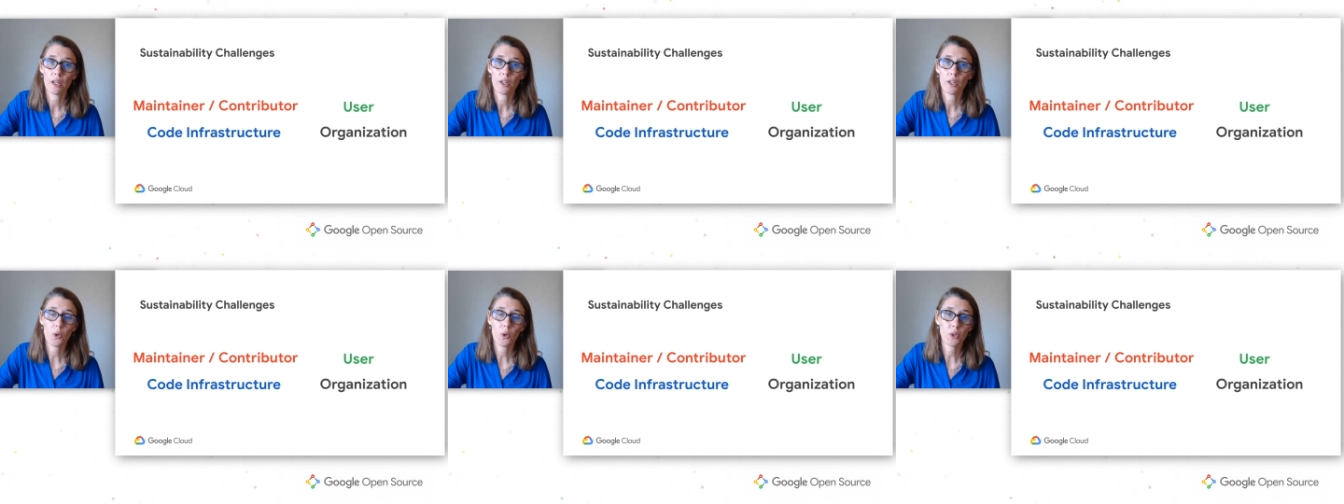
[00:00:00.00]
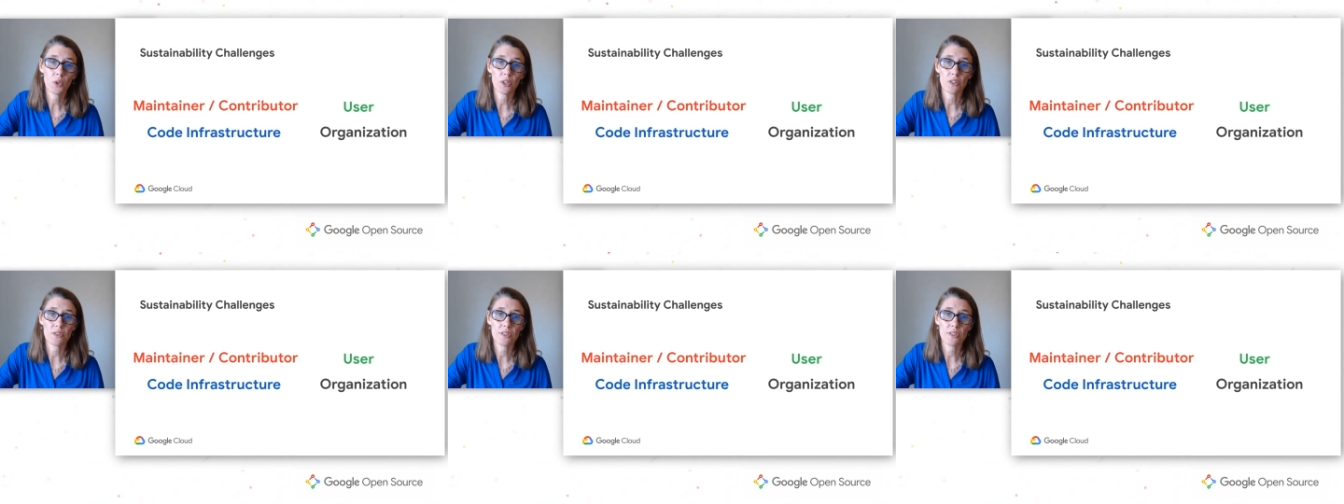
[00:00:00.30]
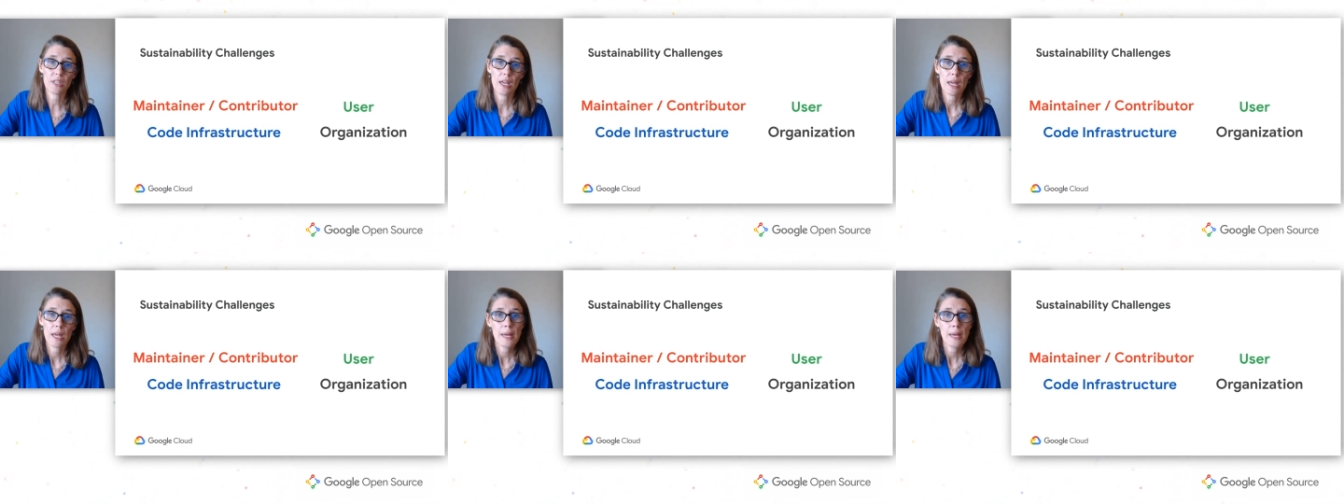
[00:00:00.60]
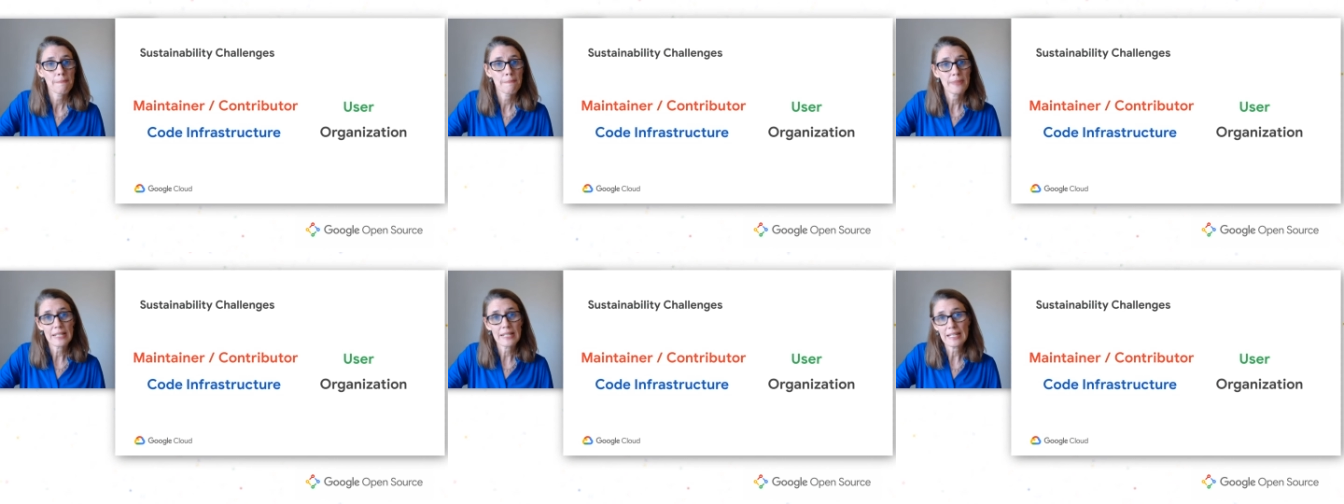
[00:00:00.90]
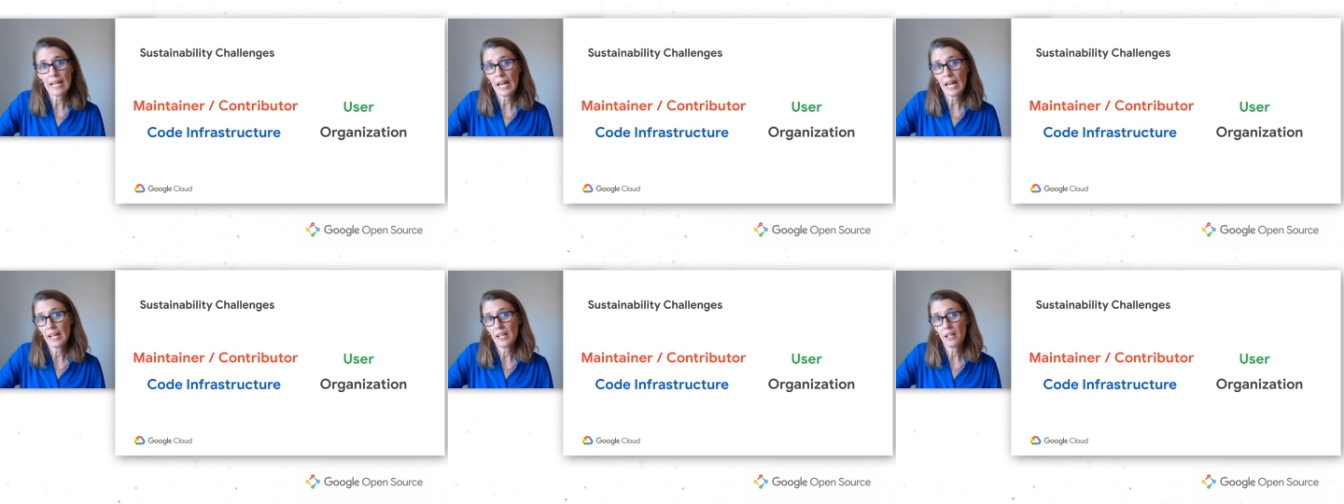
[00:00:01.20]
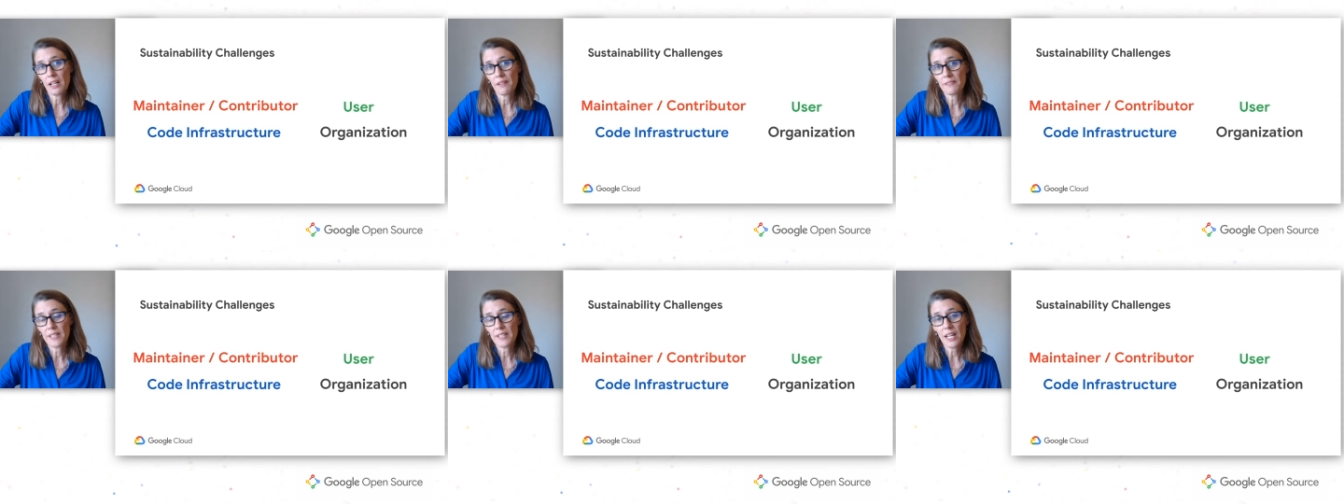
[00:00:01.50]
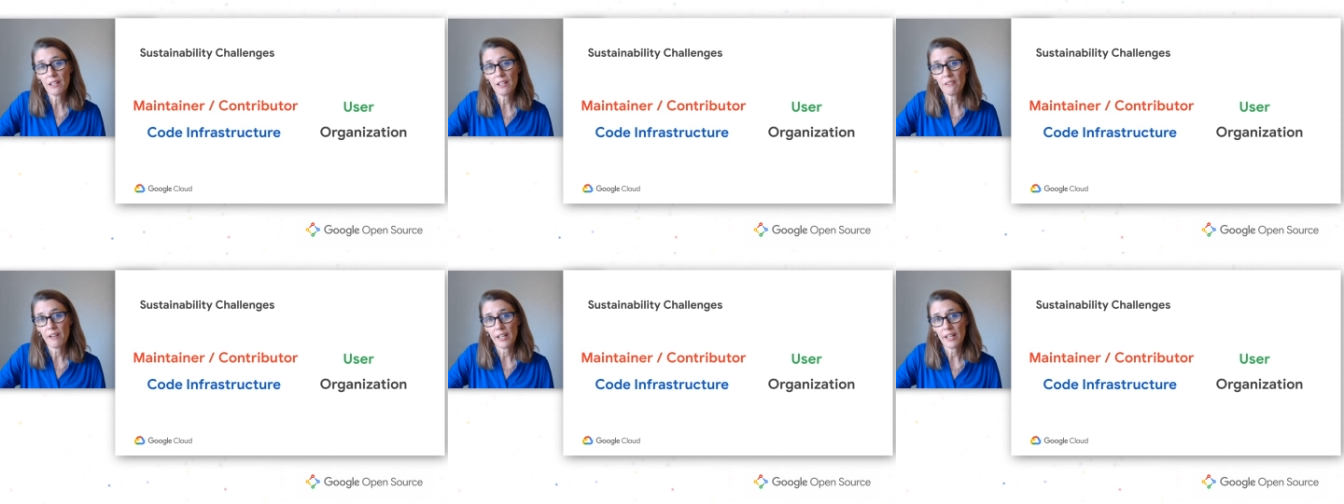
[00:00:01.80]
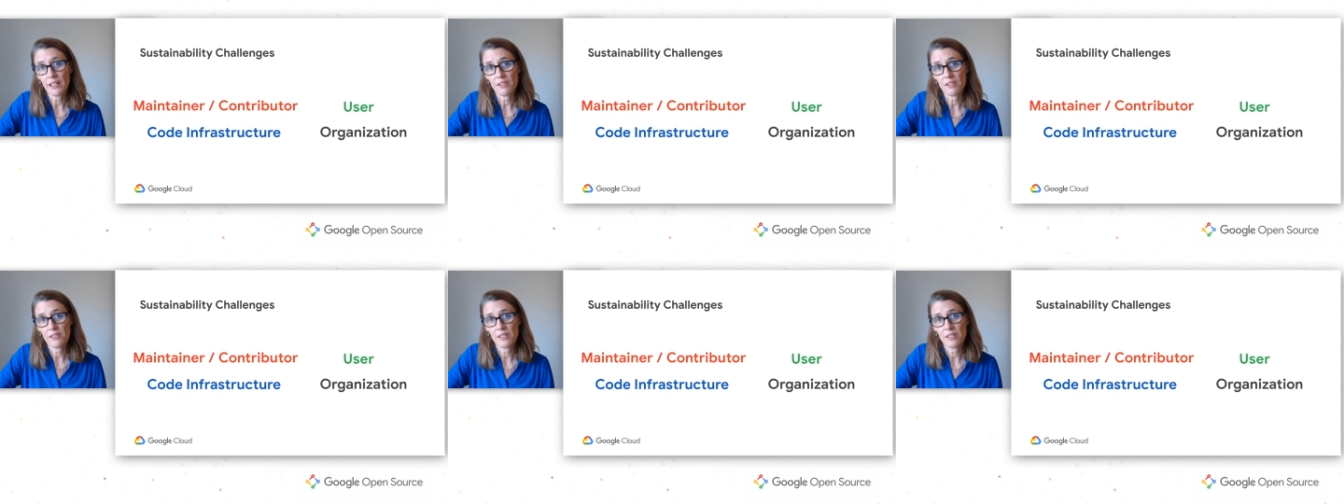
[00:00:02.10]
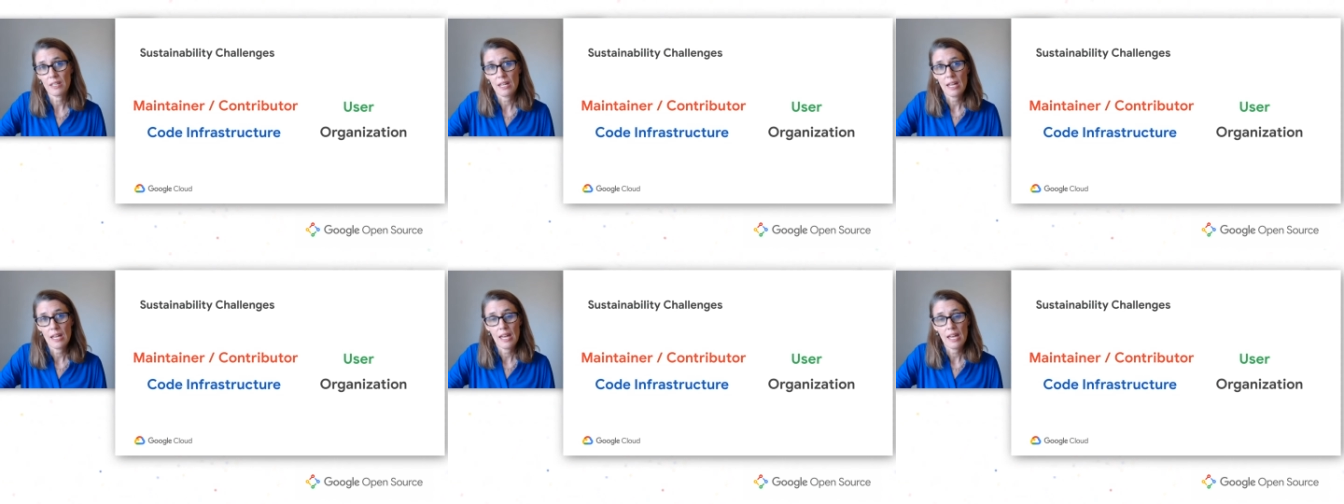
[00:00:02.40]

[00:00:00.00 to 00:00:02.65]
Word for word: coders, but not enough tech writers.